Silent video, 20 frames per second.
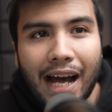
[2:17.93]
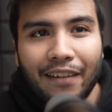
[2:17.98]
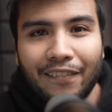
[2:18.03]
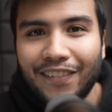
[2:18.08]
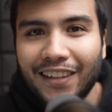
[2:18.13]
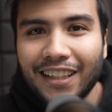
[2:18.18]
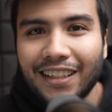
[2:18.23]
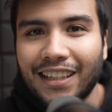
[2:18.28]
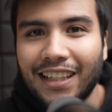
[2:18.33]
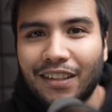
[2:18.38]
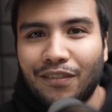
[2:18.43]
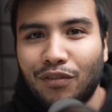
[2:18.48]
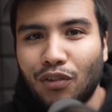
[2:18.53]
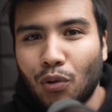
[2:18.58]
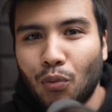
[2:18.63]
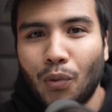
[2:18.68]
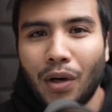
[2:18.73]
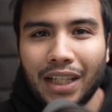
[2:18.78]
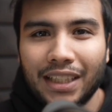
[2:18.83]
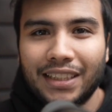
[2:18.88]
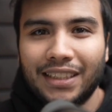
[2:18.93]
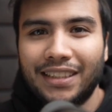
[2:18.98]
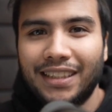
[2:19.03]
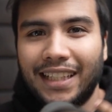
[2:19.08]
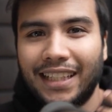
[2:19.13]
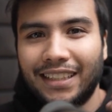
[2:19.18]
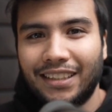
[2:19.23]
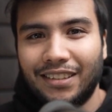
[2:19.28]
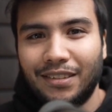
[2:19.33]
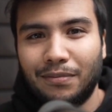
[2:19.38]
I feel like for a watch
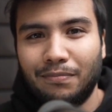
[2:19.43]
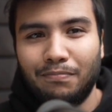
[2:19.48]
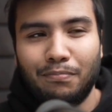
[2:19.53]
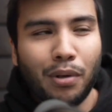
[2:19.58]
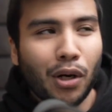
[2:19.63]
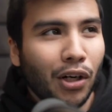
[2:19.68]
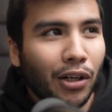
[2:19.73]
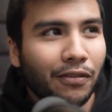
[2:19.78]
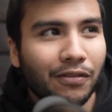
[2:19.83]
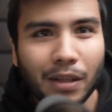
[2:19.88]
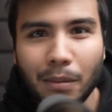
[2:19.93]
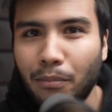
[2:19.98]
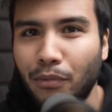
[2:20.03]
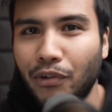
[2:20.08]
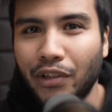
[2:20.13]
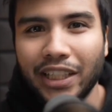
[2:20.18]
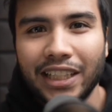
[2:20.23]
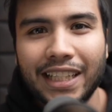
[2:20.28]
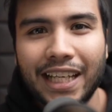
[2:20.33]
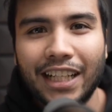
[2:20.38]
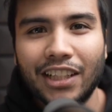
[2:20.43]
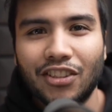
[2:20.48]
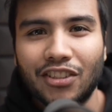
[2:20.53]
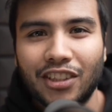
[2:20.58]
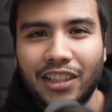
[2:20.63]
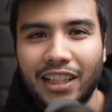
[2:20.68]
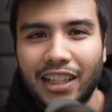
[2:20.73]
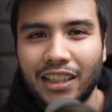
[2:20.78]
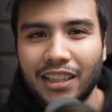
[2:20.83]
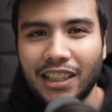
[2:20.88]
that's part of the Marine
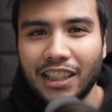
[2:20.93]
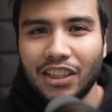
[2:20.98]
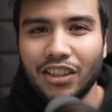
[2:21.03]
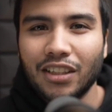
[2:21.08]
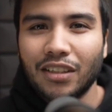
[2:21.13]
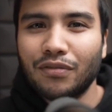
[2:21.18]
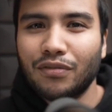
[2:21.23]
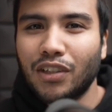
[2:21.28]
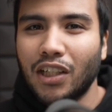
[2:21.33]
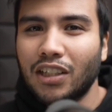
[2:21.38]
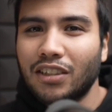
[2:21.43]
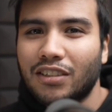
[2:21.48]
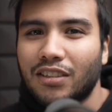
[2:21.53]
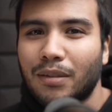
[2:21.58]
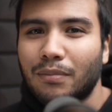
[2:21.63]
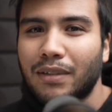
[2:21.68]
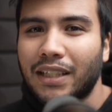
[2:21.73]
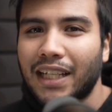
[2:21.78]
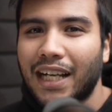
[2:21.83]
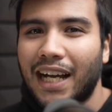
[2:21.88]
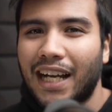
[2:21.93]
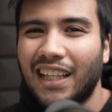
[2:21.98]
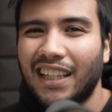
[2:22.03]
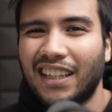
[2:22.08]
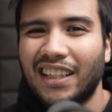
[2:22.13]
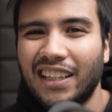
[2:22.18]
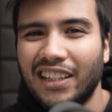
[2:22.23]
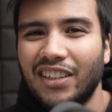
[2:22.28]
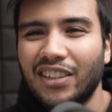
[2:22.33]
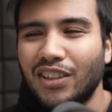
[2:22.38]
Nationale, they should have done something a
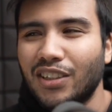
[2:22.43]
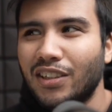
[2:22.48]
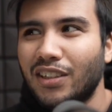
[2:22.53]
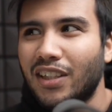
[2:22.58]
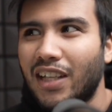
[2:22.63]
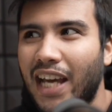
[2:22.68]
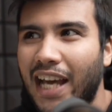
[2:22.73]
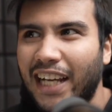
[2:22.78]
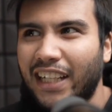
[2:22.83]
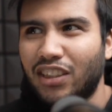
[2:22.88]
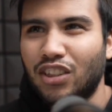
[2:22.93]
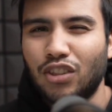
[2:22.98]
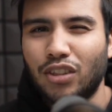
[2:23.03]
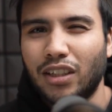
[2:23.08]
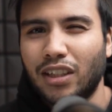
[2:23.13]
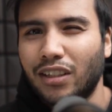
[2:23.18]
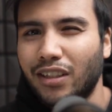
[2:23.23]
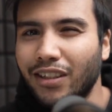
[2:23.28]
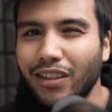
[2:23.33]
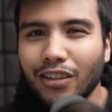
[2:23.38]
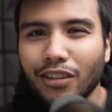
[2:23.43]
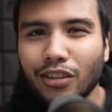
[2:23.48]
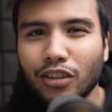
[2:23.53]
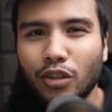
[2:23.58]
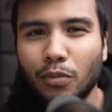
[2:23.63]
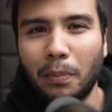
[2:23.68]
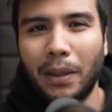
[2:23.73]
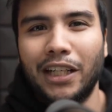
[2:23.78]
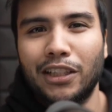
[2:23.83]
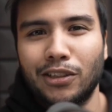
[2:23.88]
little extra, a little
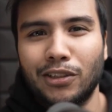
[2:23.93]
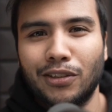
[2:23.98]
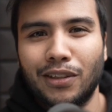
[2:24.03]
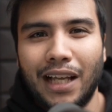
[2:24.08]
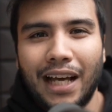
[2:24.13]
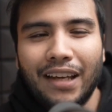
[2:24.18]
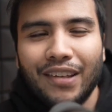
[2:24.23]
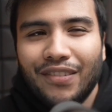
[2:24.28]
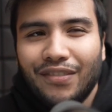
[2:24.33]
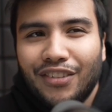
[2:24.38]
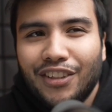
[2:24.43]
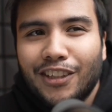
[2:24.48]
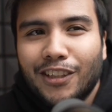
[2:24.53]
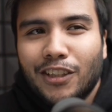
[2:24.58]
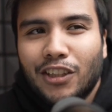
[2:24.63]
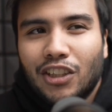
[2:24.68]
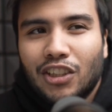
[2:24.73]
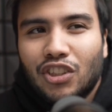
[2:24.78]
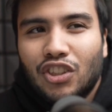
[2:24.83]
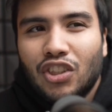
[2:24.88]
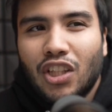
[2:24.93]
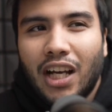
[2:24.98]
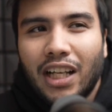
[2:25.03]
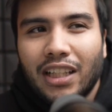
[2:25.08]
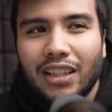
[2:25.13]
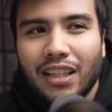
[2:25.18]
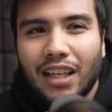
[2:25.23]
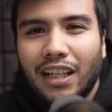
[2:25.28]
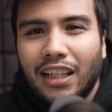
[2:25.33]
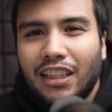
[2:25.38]
special. I feel there's
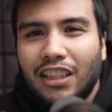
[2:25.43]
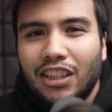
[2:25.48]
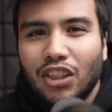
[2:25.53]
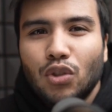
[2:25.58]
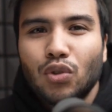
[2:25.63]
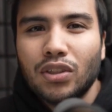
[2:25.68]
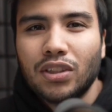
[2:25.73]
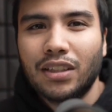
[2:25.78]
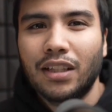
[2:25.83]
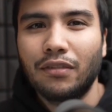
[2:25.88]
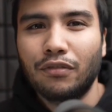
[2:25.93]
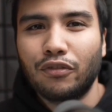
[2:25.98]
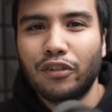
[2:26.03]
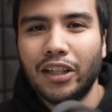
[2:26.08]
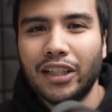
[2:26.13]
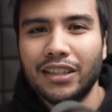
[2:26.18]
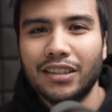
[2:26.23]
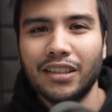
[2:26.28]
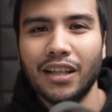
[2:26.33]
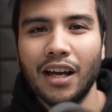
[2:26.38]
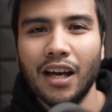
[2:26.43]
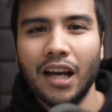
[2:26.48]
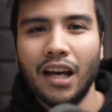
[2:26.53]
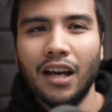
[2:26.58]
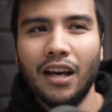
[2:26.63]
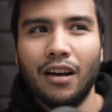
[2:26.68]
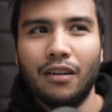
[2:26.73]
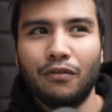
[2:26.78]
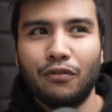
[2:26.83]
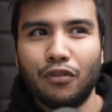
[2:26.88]
not a huge difference
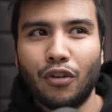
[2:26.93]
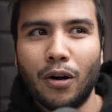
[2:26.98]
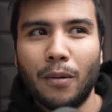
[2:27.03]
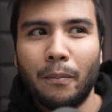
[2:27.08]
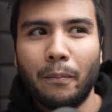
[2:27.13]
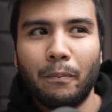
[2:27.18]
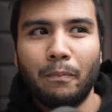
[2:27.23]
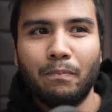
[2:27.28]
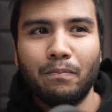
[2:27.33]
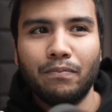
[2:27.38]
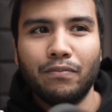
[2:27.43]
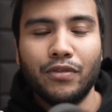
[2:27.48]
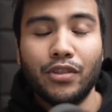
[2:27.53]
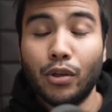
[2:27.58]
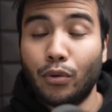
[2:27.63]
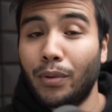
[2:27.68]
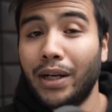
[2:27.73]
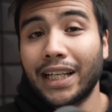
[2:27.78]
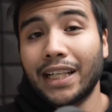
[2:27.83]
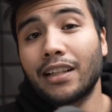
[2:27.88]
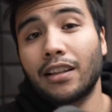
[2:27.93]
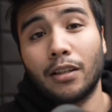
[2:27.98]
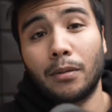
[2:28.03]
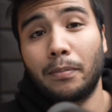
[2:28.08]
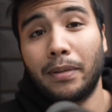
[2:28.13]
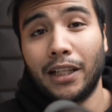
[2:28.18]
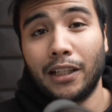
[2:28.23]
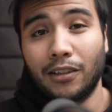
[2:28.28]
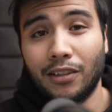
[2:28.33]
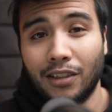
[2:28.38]
from the regular
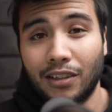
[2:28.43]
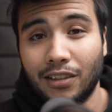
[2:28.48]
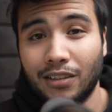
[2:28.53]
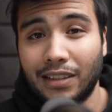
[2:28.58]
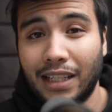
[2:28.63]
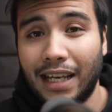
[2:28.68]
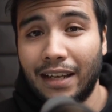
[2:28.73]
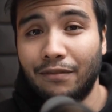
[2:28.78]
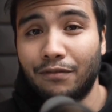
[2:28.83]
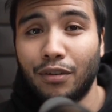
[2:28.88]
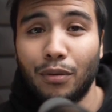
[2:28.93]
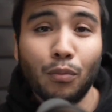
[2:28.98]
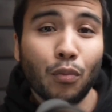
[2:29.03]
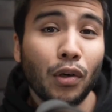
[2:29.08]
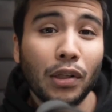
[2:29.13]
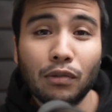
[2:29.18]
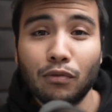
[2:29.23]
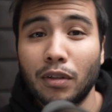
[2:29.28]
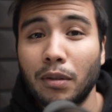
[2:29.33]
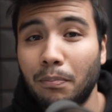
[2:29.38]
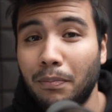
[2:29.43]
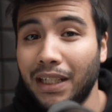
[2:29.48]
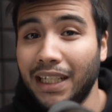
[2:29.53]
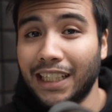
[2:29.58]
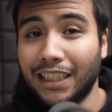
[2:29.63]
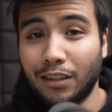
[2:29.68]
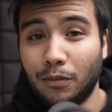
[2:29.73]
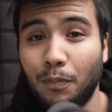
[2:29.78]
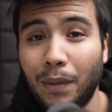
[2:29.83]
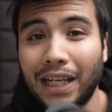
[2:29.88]
Pelagos and from what we've been
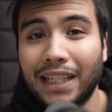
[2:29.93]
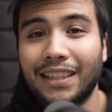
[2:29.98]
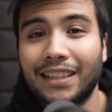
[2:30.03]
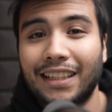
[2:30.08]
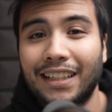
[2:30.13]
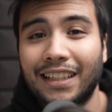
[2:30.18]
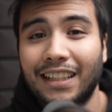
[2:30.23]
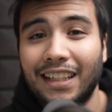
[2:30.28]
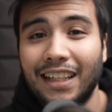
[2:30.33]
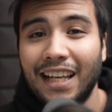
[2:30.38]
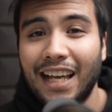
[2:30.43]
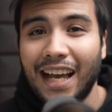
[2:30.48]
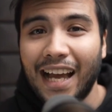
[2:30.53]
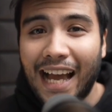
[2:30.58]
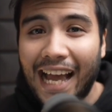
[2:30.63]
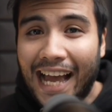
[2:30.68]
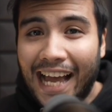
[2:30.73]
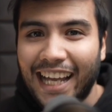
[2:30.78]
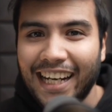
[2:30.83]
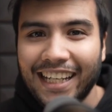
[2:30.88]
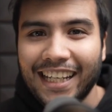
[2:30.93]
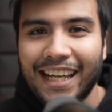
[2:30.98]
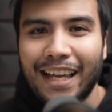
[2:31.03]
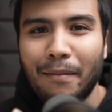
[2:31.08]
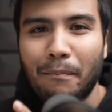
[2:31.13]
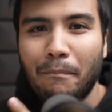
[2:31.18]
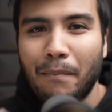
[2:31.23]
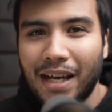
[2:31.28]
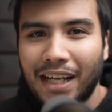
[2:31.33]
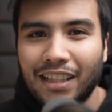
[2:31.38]
expecting. Adding
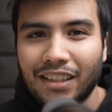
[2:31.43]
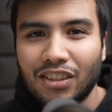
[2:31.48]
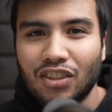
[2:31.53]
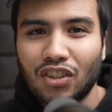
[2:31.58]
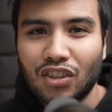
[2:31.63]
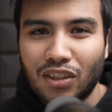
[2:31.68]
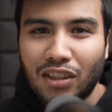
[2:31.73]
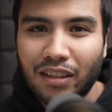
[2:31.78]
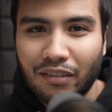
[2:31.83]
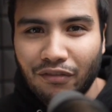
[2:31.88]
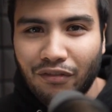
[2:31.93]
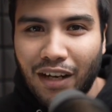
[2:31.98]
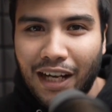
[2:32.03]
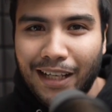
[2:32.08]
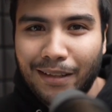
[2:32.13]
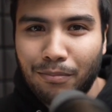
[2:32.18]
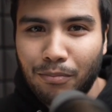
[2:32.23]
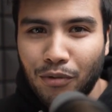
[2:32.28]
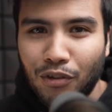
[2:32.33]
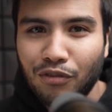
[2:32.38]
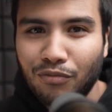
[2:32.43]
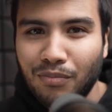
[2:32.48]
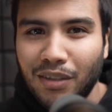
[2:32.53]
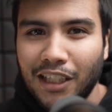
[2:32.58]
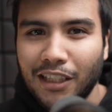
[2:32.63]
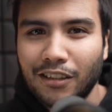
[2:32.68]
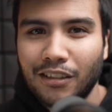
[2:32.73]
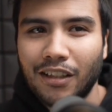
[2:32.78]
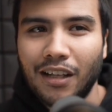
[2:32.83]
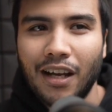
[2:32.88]
a meta certified
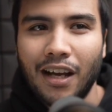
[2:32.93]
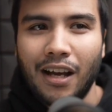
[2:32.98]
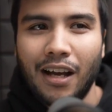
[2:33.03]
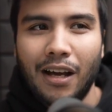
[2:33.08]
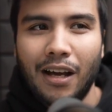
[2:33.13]
movement,